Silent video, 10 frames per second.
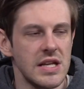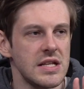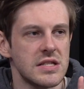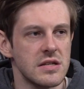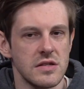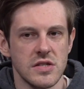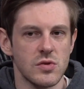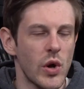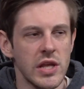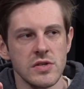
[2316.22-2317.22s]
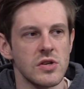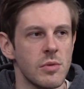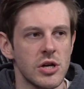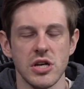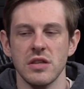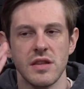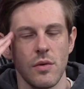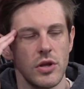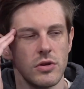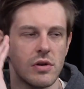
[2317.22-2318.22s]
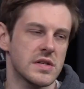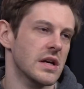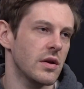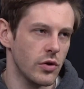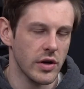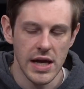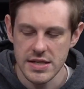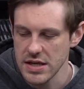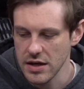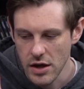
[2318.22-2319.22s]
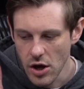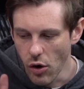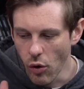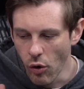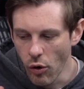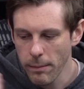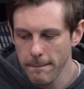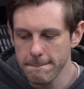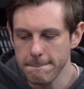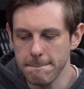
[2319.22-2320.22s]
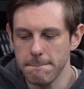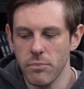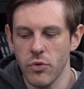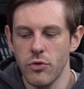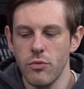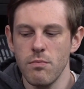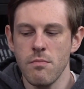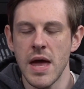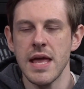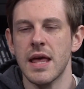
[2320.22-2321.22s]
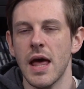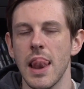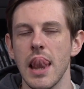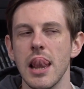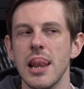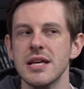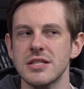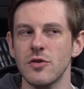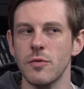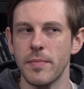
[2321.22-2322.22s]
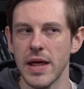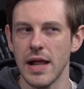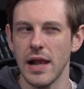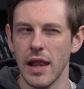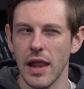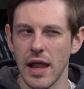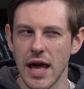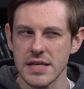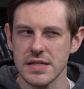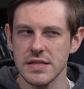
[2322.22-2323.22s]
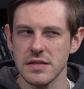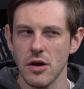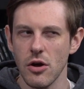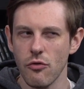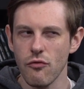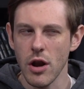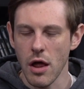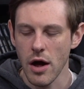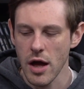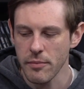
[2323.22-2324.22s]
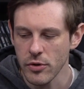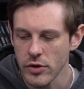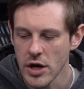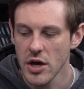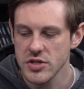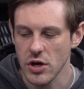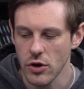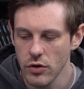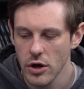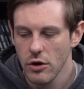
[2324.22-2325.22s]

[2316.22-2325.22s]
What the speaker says: need to swing so much, and then that way you know exactly what you're getting. Yeah. Or make it a little bit less reliable. So,